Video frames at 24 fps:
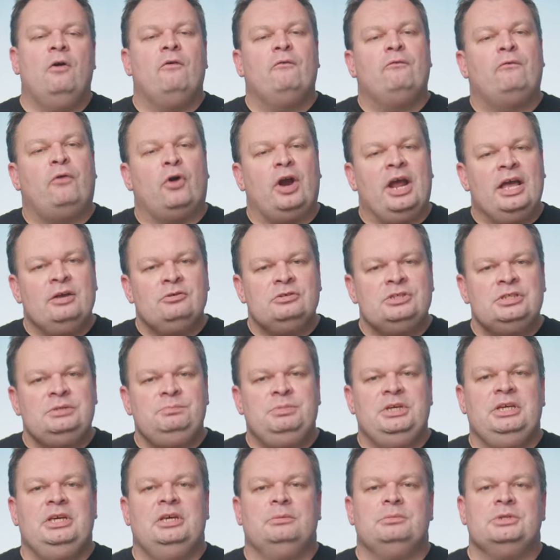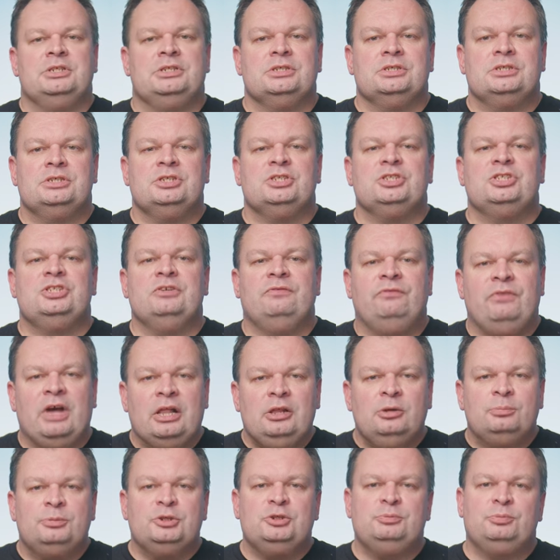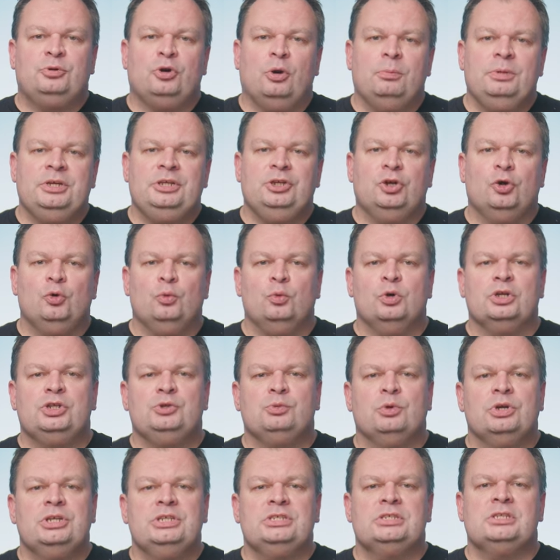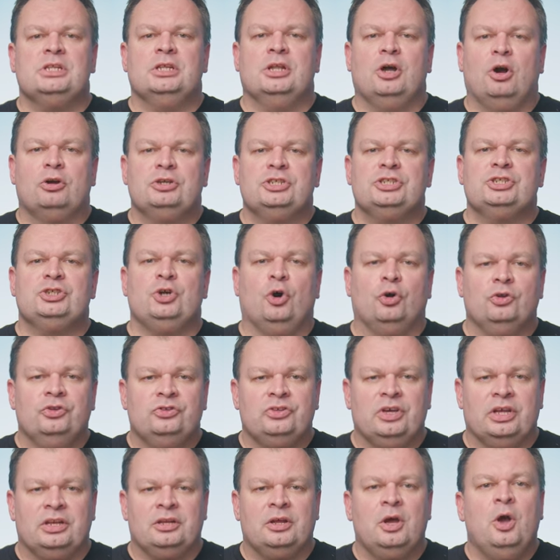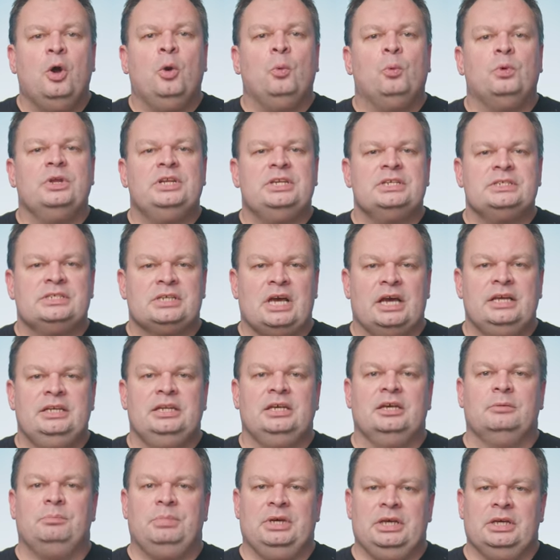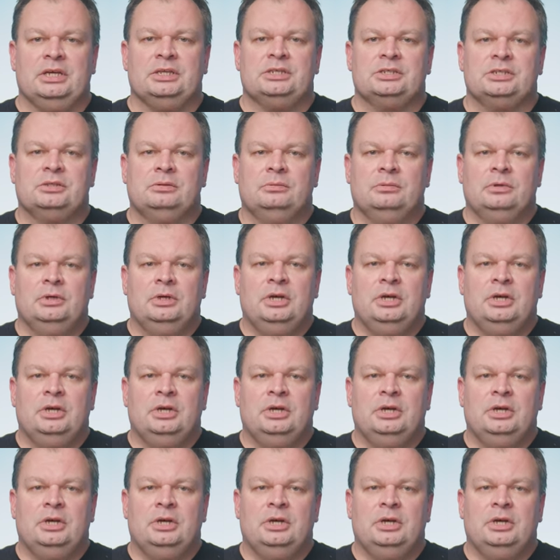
For LCP images, developers probably know which one is the largest content when designing a page.